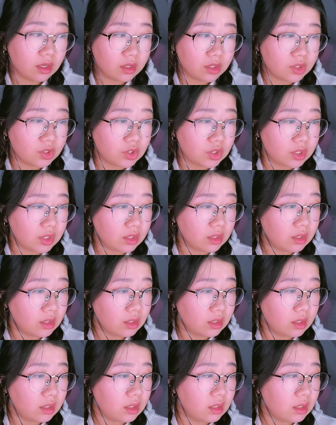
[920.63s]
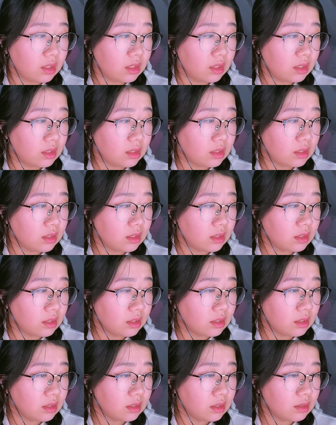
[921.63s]
Energy,
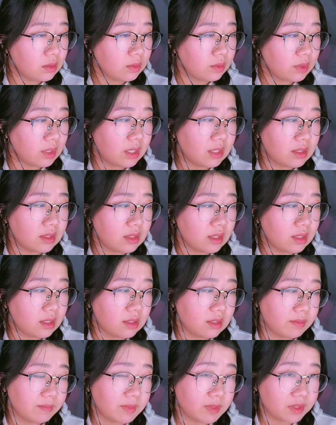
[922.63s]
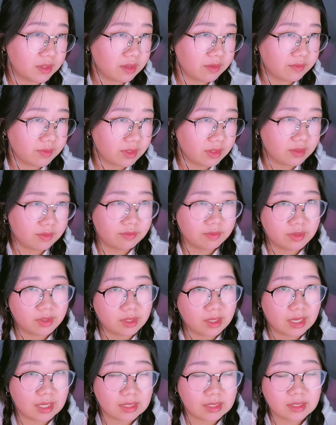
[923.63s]
so they say it's observant
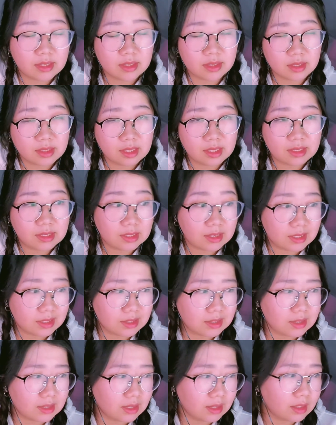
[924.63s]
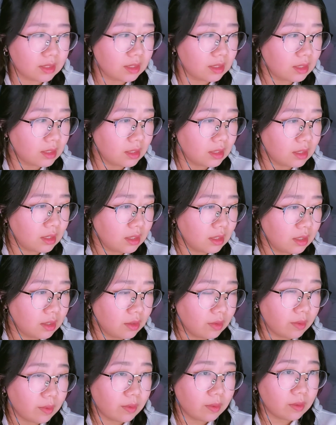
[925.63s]
for us sensing,
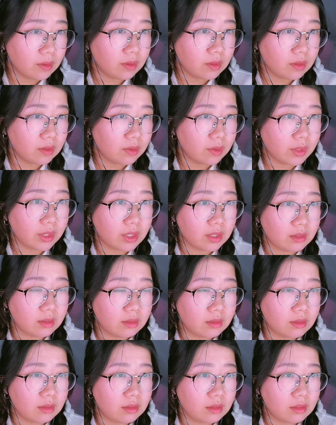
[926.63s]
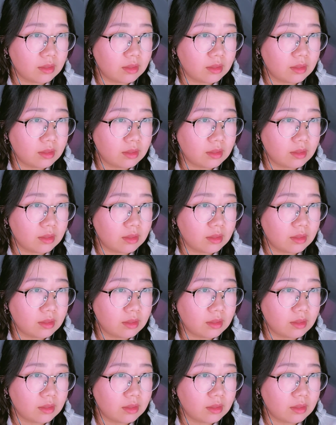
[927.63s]
or